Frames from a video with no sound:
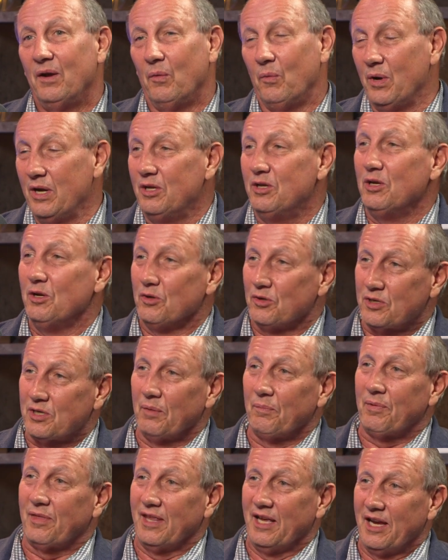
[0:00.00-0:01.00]
We do
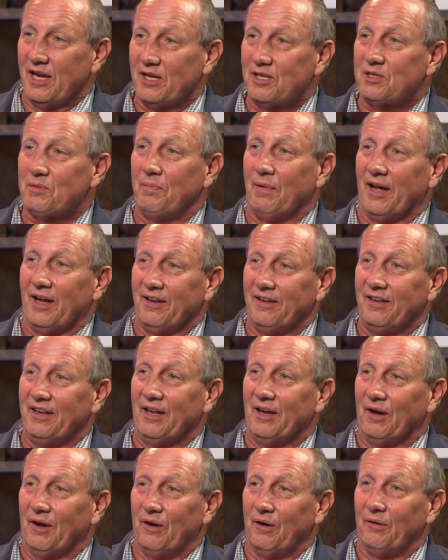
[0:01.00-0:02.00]
some things, but
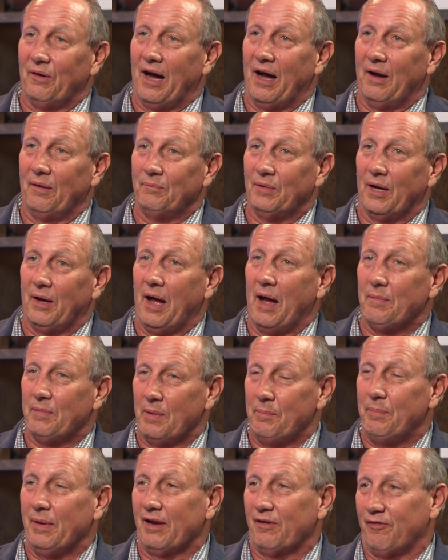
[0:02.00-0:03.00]
I'm
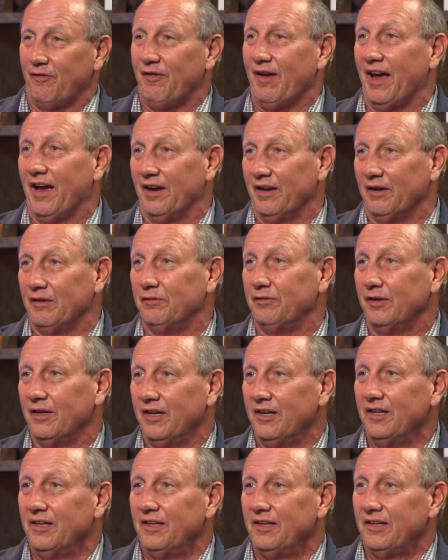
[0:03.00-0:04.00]
a big fan of
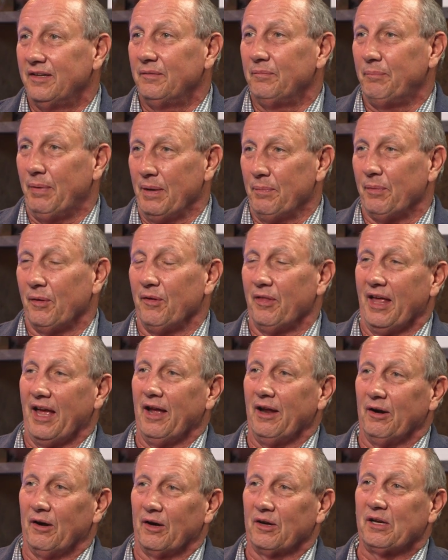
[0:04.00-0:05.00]
people
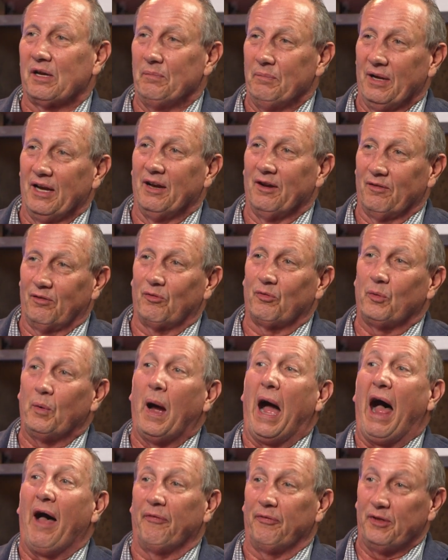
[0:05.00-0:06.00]
that are committed
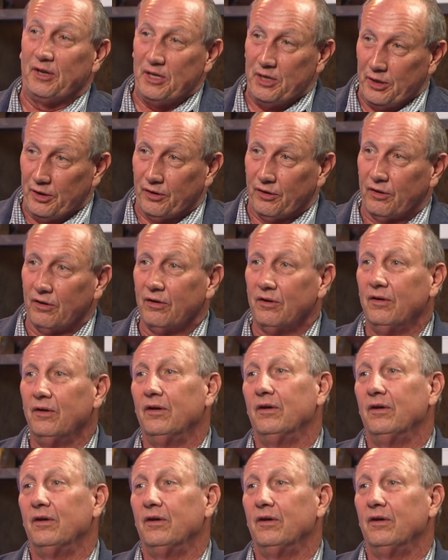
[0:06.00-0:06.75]
throughout the year